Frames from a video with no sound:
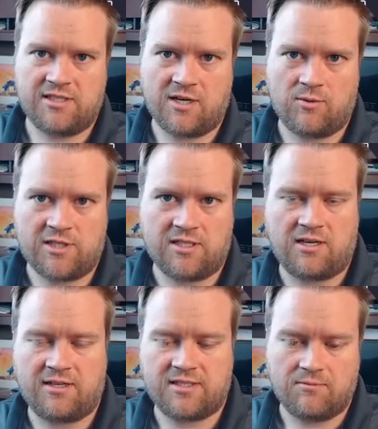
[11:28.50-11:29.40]
here, which is
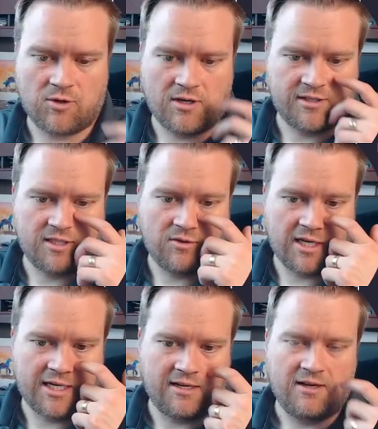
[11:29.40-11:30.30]
awesome. We're also
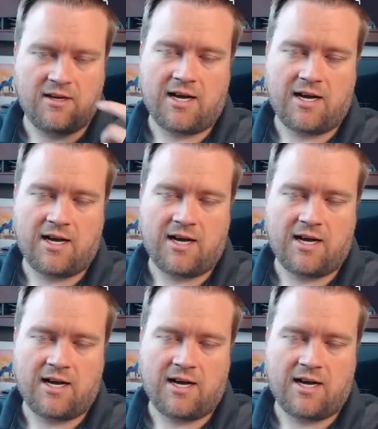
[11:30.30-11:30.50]
getting